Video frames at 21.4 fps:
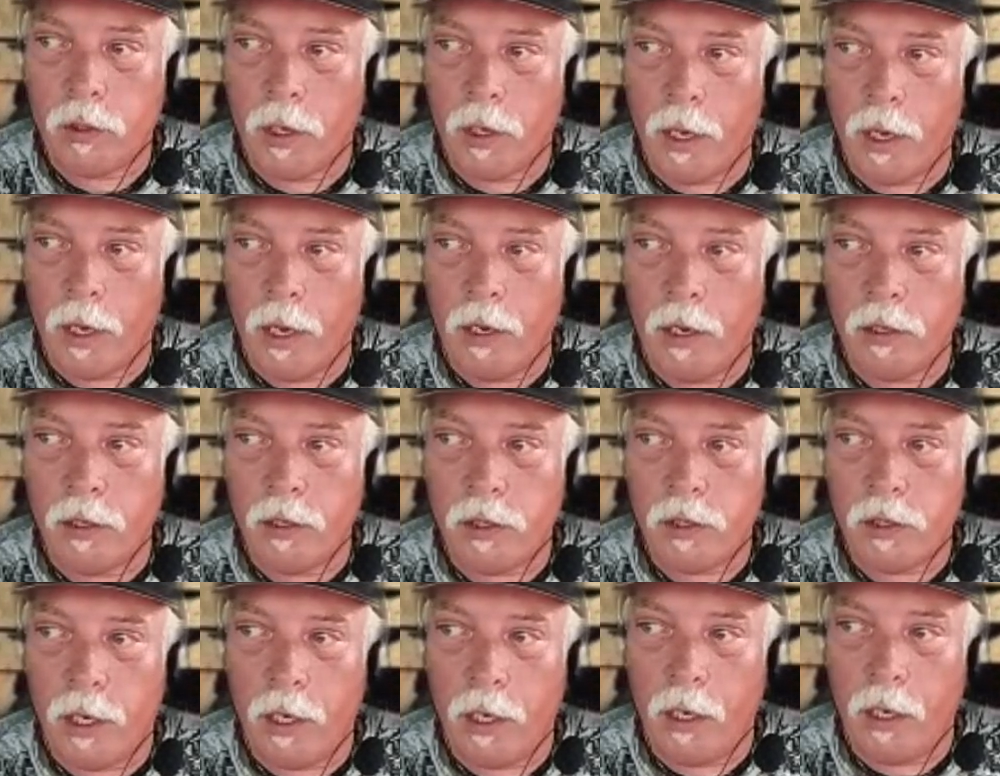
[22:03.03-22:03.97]
it has
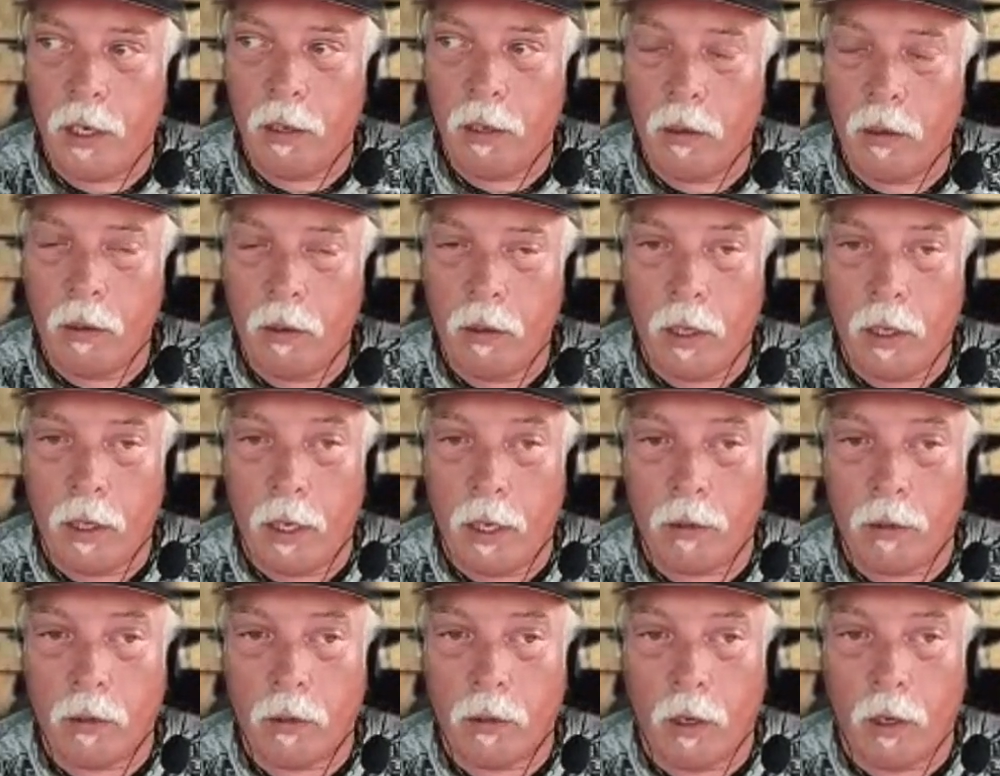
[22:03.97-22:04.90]

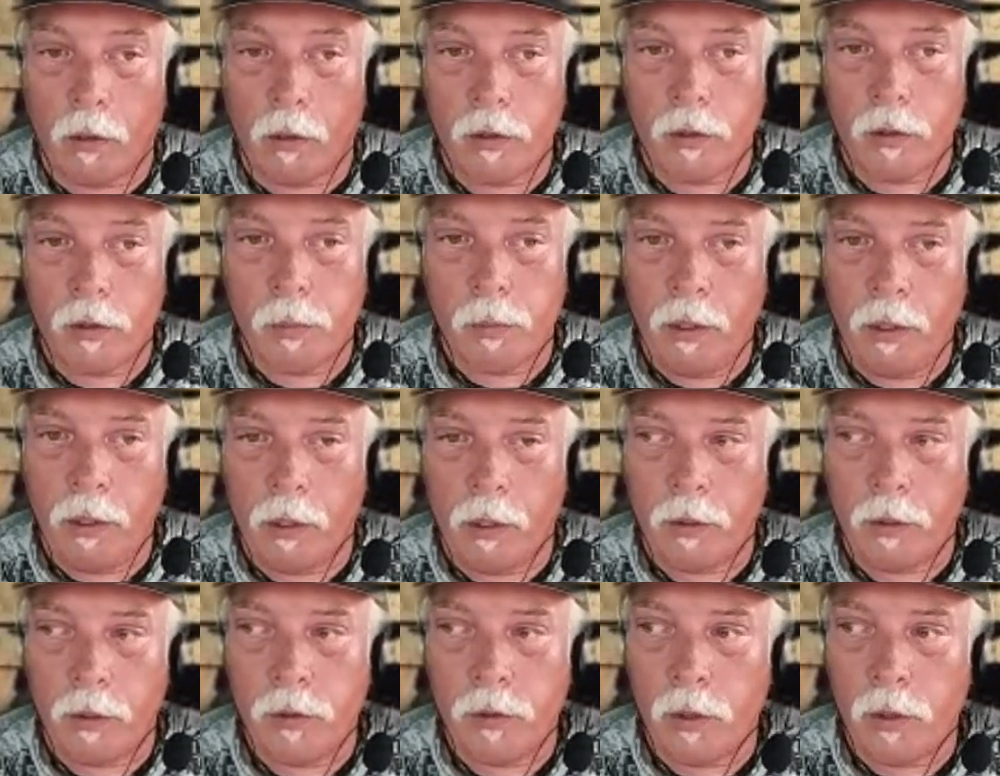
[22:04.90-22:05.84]
and colors mean
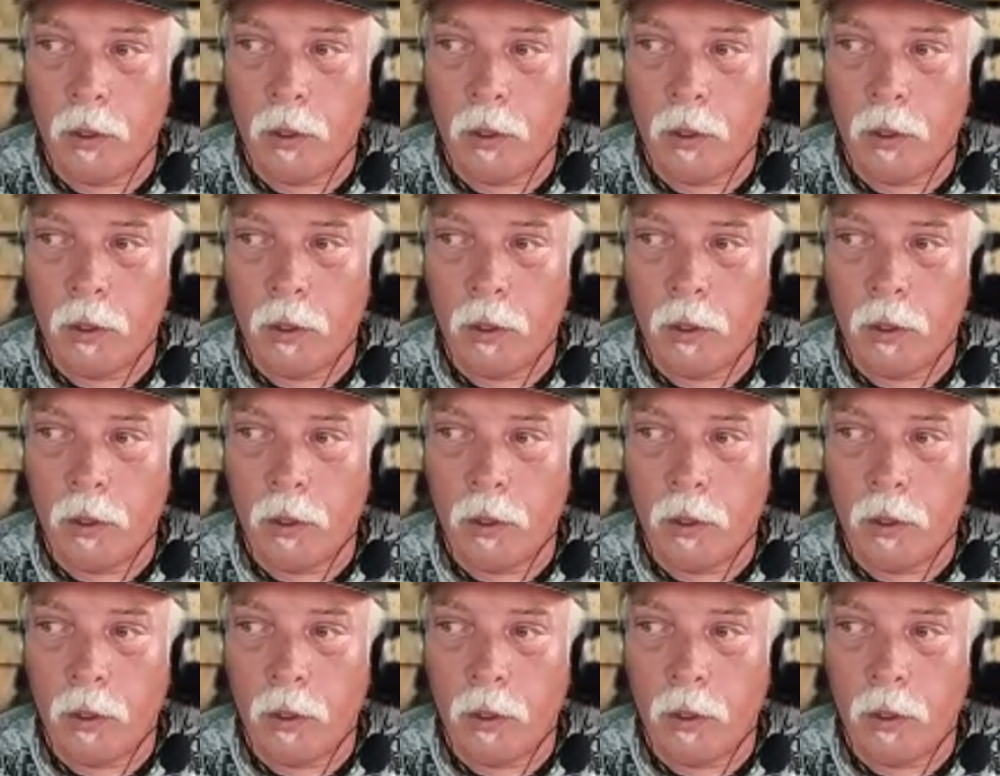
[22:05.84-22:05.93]
things,